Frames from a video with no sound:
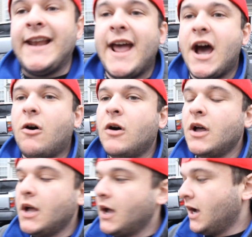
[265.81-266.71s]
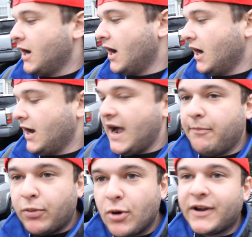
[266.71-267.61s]
now. I
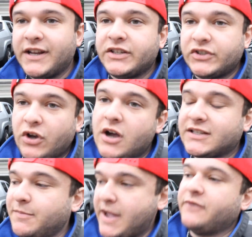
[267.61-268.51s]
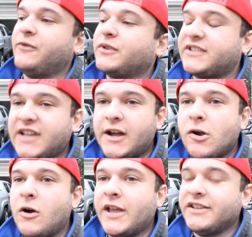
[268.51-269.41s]
broke an exhaust manifold stud
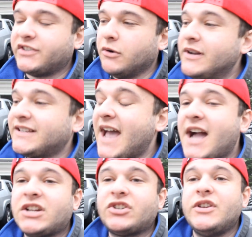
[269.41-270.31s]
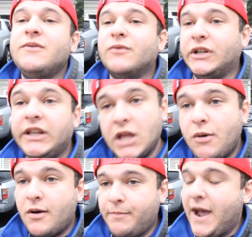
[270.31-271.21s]
on it, so it's actually really
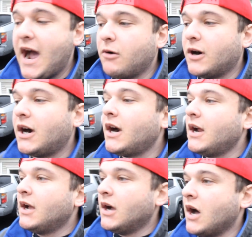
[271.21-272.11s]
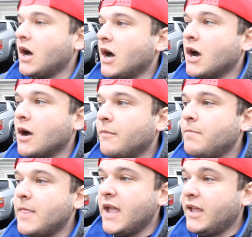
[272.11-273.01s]
low on power.
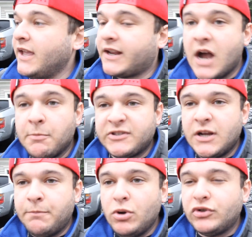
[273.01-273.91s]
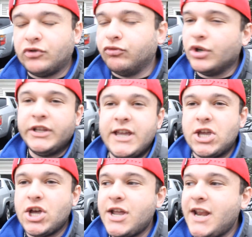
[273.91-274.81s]
It comes in a boost really
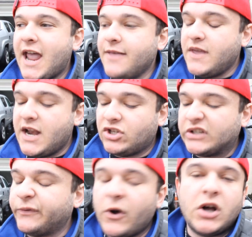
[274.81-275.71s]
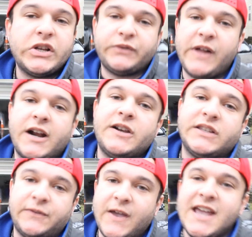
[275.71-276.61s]
good, and then it just falls flat on
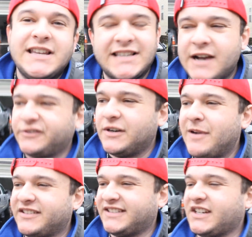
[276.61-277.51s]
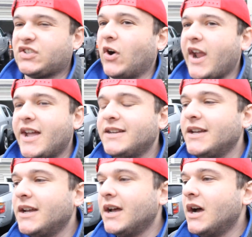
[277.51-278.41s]
its face after about $6 grand.
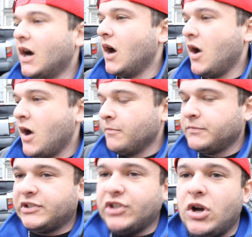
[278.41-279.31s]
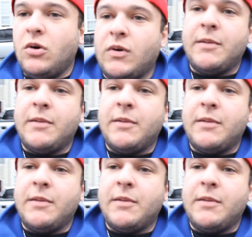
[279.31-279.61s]
So what